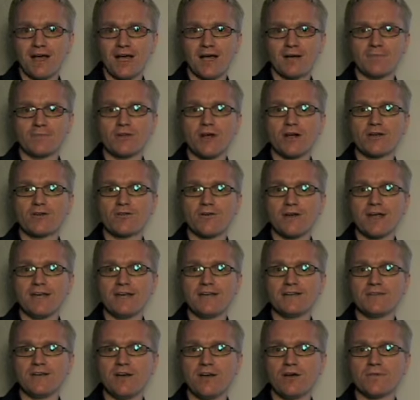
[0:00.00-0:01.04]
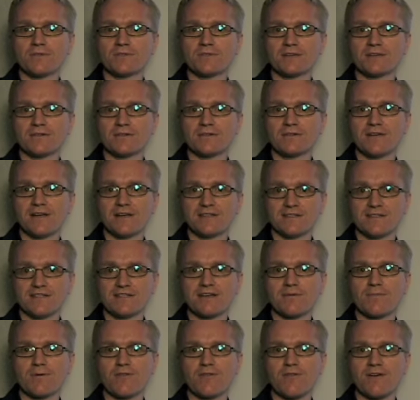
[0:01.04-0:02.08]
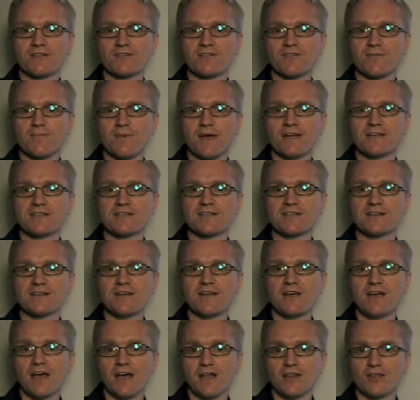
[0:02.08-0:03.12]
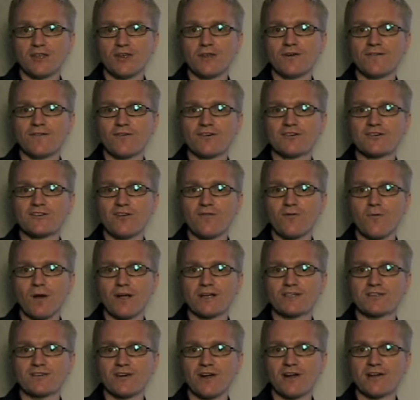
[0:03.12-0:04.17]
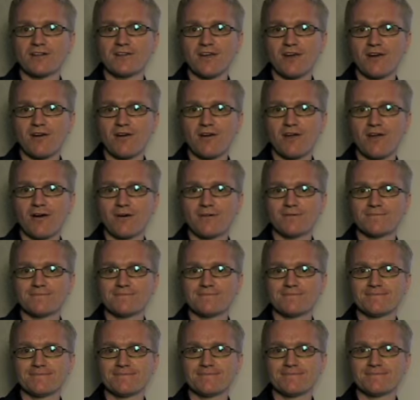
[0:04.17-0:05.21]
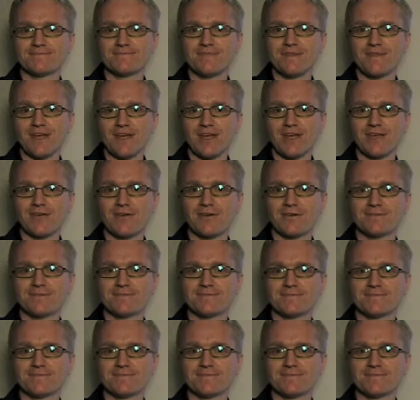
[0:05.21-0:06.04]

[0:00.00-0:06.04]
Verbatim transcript: I'm Dr. Andy Thompson, Assistant Professor of Medicine at the University of Western Ontario. Thank you.